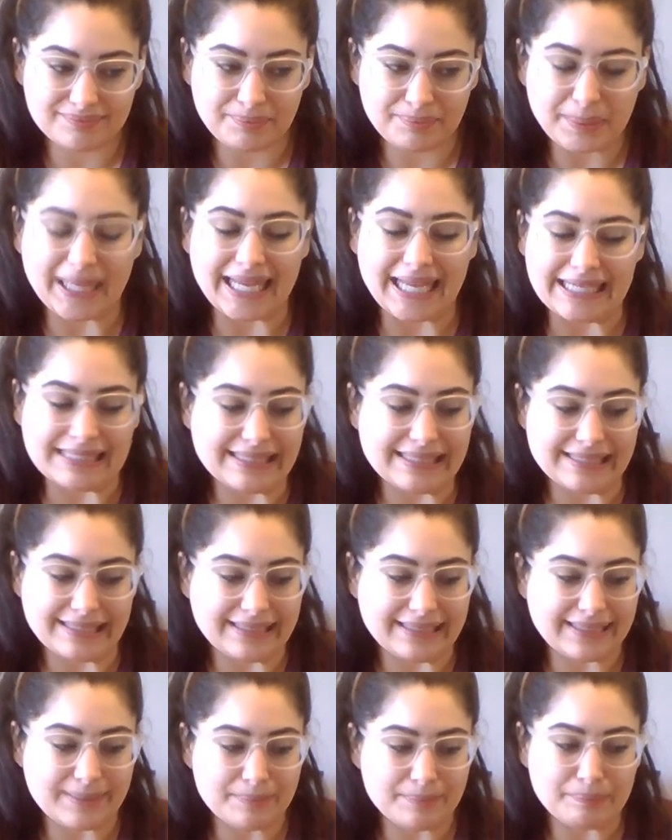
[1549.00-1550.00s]

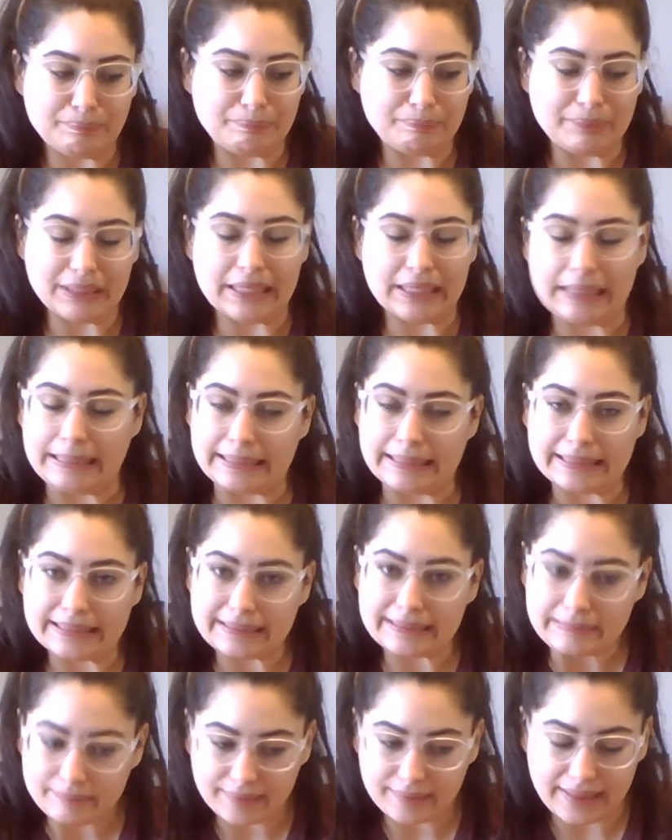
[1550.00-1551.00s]
plasticky block
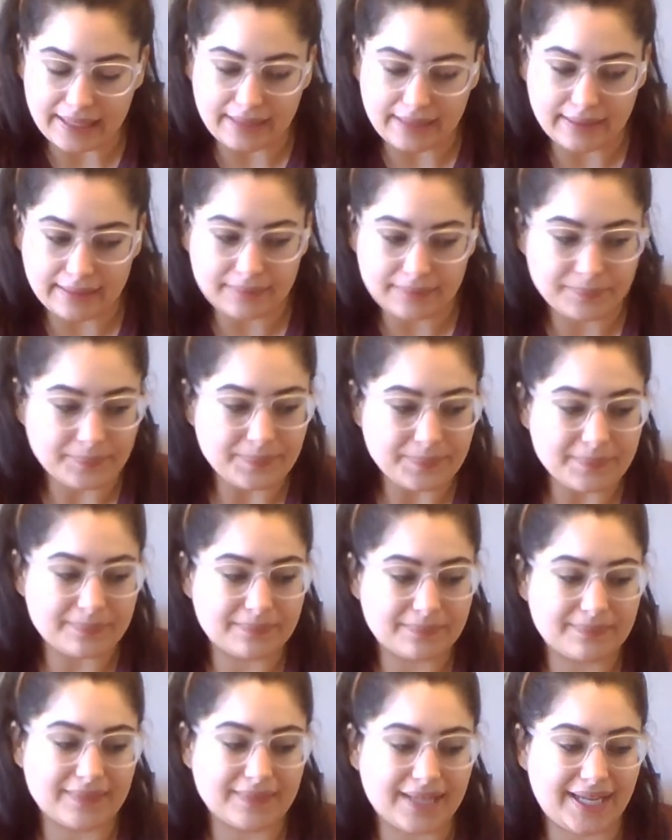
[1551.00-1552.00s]
thing,
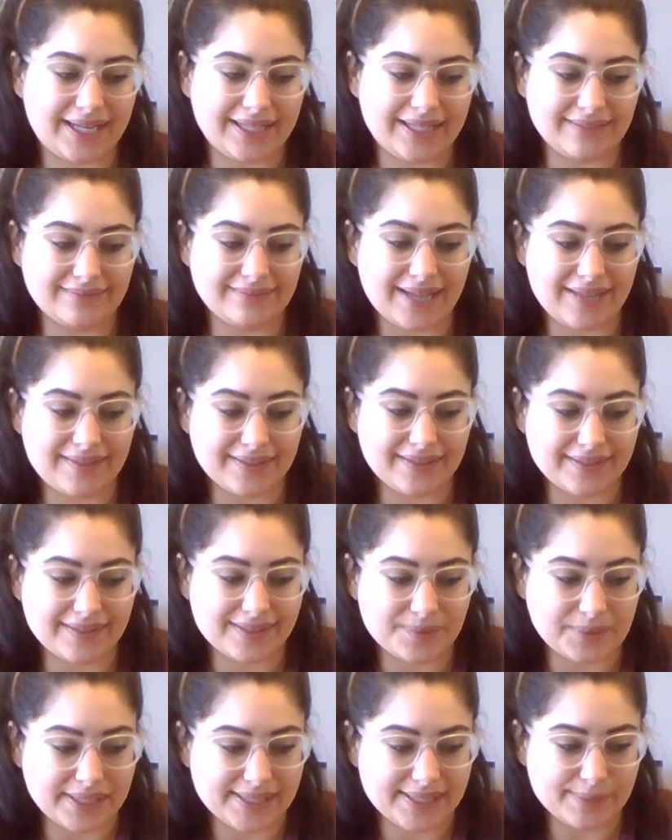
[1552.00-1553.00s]
and I think that's
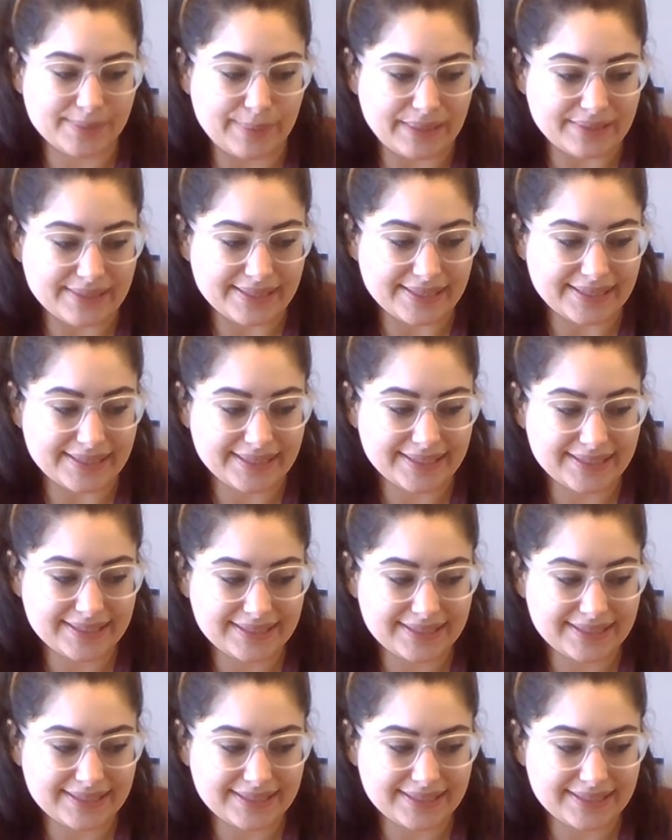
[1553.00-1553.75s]
what it smells like.